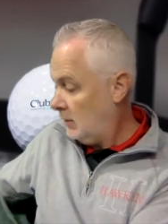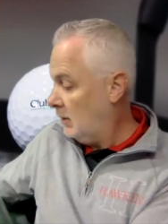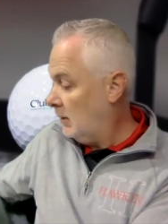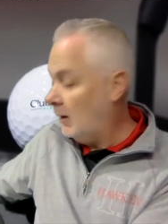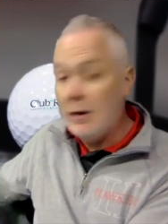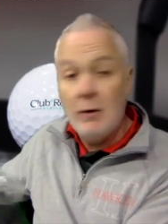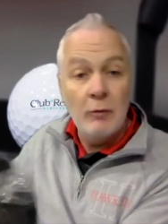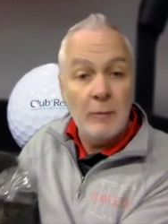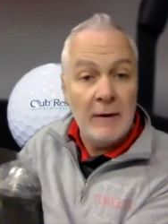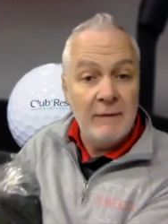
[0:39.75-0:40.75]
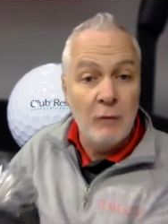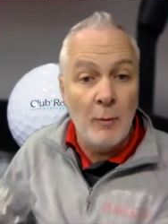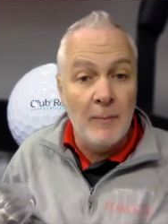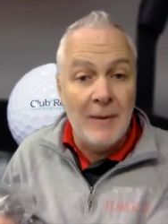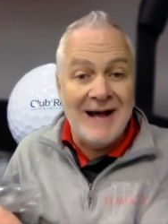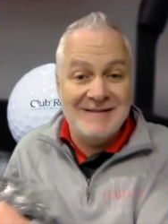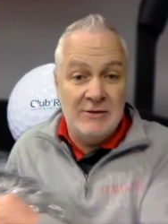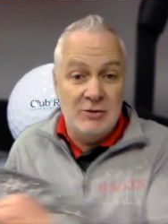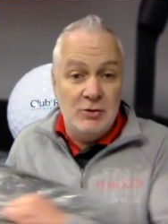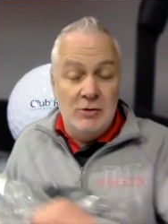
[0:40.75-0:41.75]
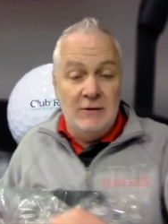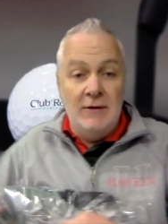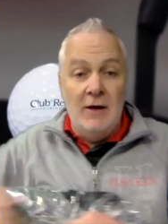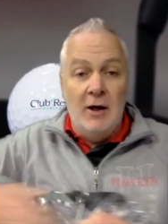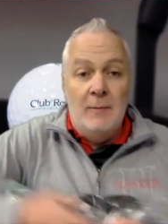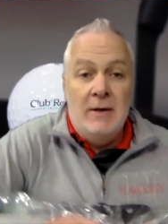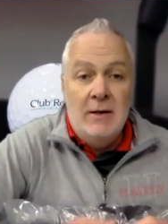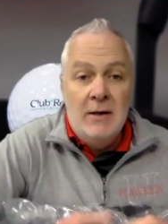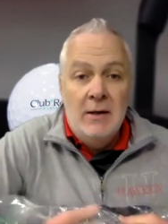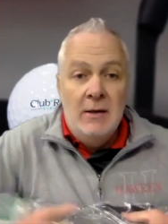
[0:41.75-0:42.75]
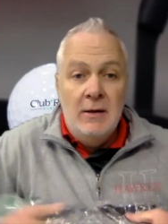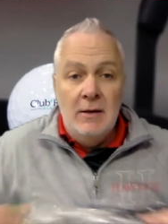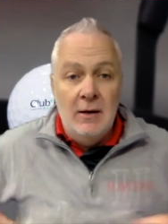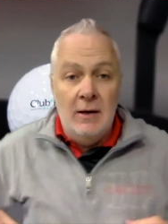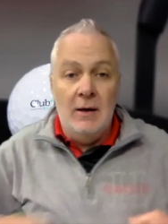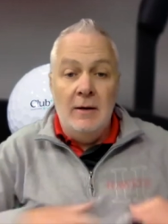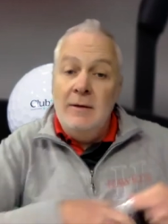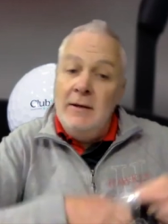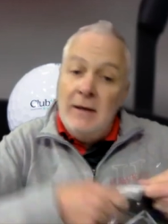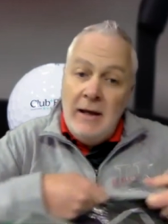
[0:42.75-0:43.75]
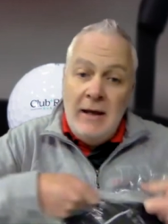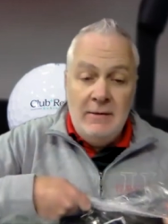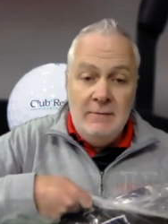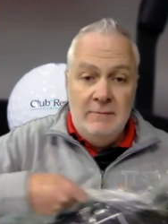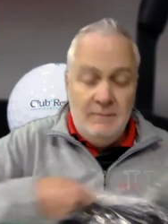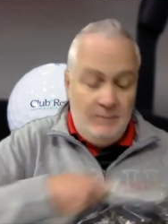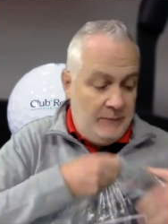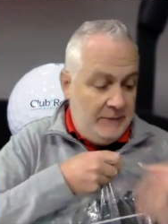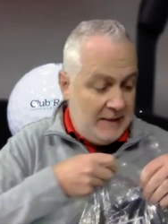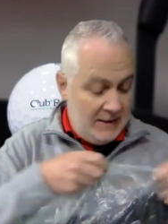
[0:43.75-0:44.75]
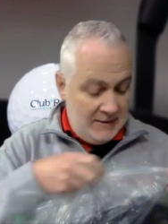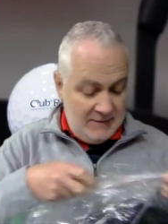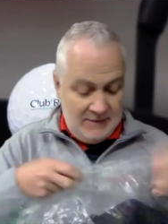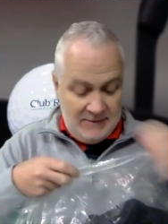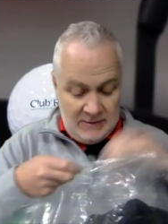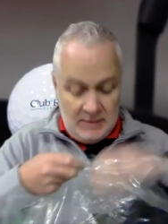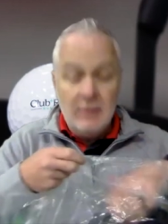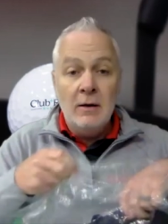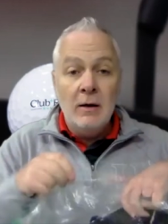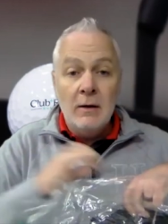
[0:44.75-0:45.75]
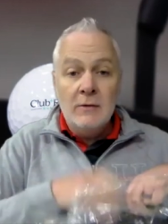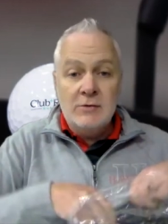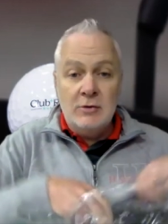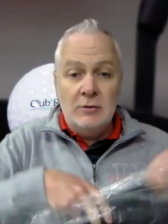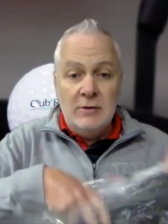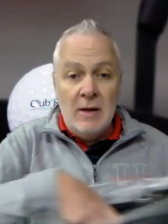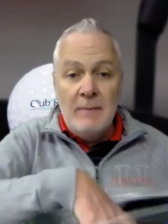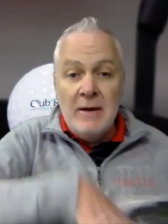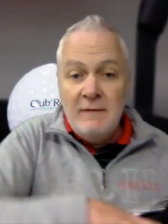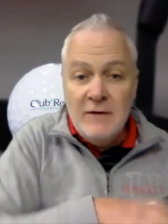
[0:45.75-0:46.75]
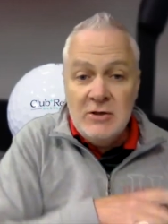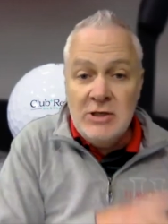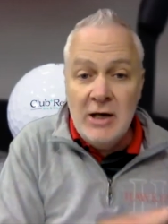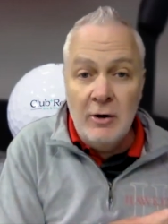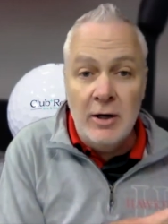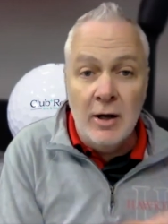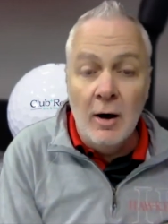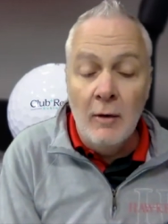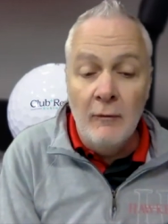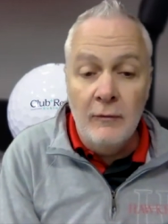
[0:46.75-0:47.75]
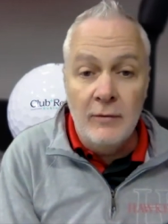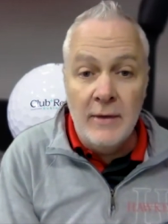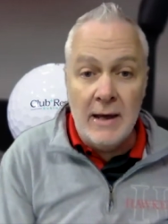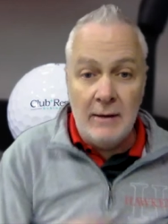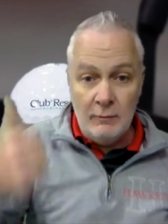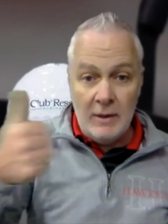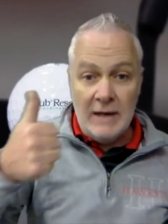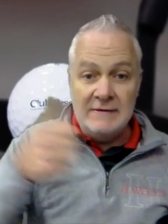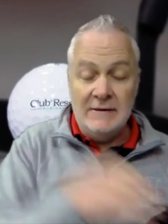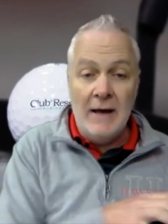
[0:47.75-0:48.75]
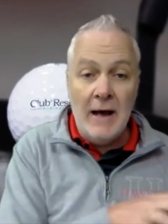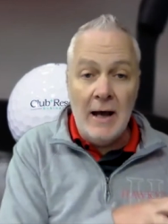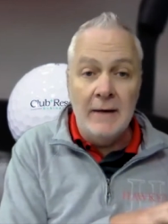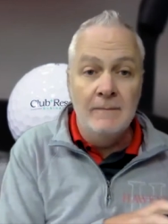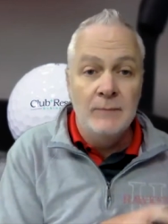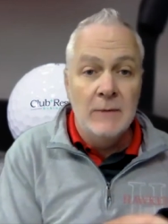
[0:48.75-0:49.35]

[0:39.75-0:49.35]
Uh, one of my former bosses used to tell me. Uh, and tennis is certainly a beneficiary of that rising tide.